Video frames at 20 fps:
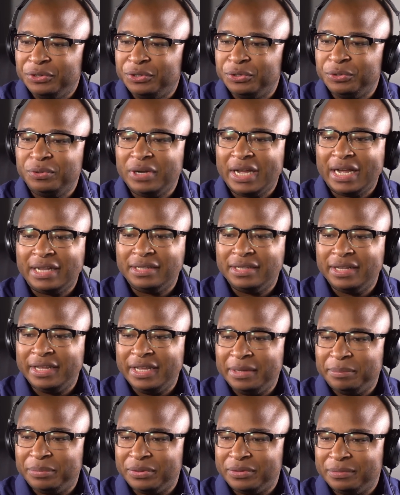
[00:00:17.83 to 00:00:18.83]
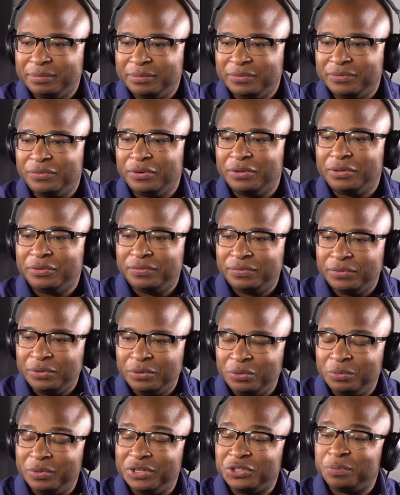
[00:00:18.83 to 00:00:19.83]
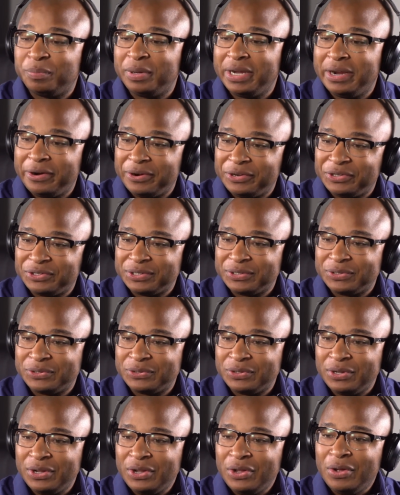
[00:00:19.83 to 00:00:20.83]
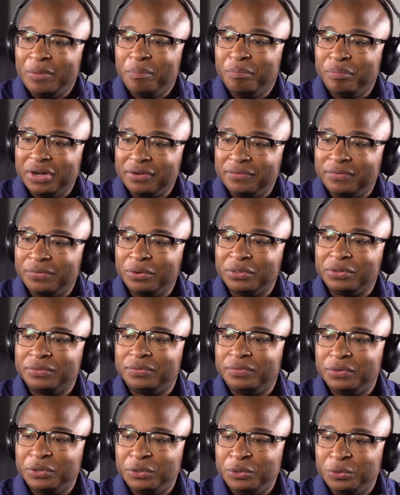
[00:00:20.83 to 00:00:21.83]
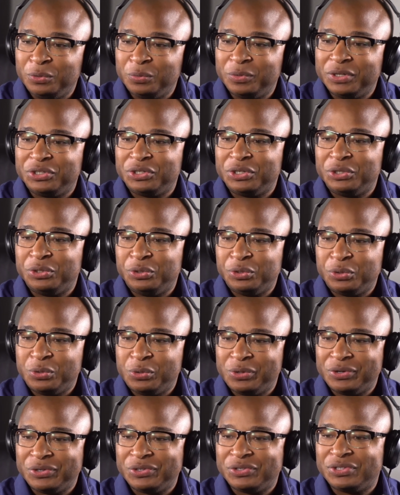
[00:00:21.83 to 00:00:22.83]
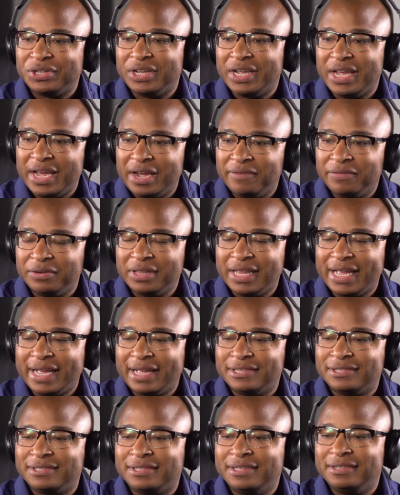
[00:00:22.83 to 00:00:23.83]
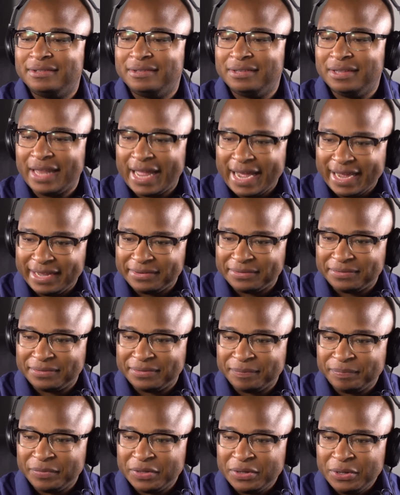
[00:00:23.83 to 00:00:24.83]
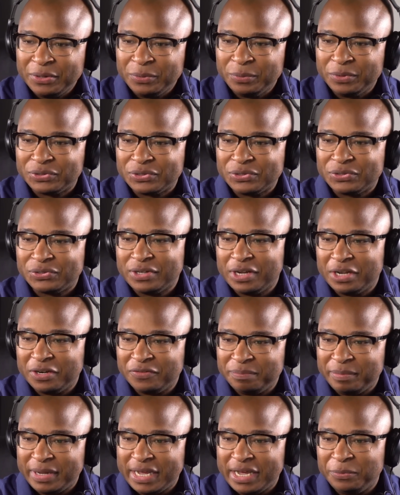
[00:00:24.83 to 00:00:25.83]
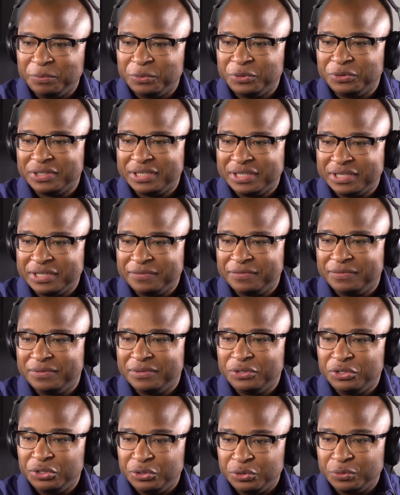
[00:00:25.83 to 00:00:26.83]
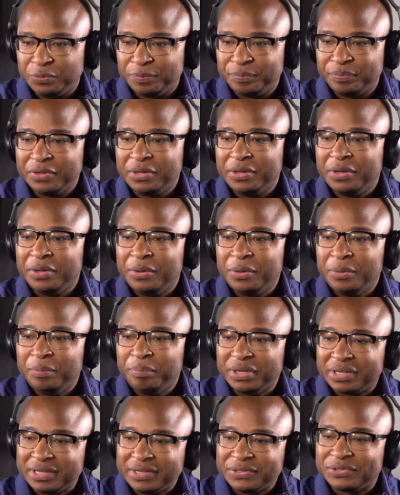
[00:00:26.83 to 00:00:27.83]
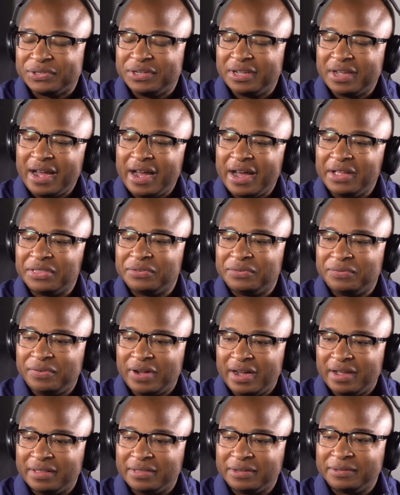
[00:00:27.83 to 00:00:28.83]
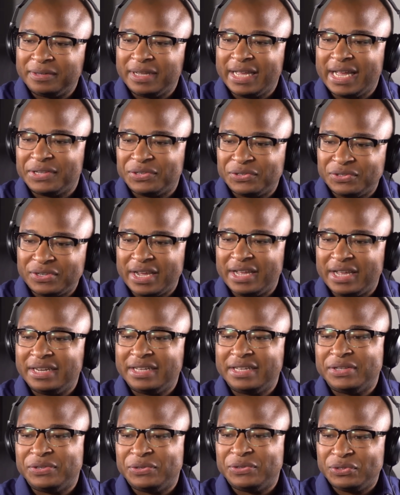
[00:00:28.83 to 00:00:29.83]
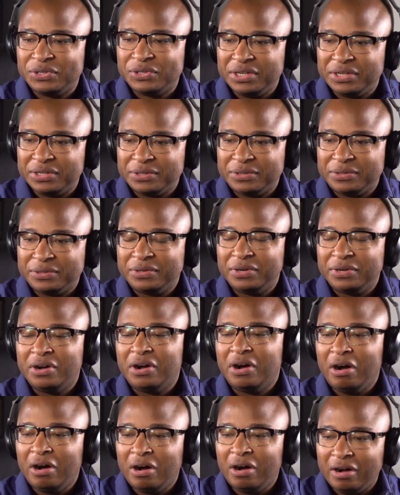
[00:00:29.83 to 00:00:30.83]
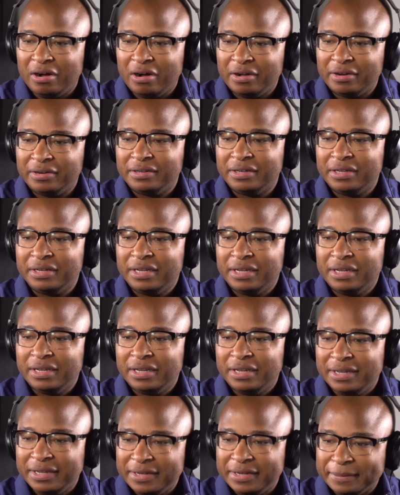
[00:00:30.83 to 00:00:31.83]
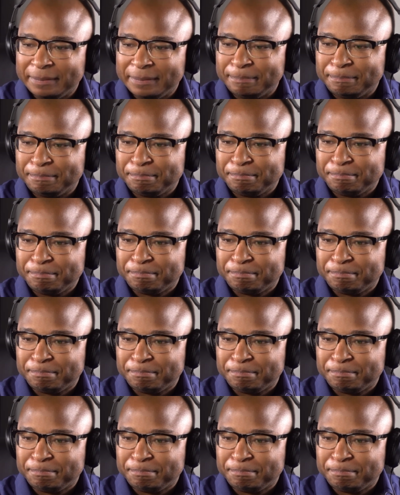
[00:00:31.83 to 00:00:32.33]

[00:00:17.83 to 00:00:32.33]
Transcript: Do not labor for the food which perishes, but for the food which endures to everlasting life, which the Son of Man will give you, because God the Father has set his seal on him.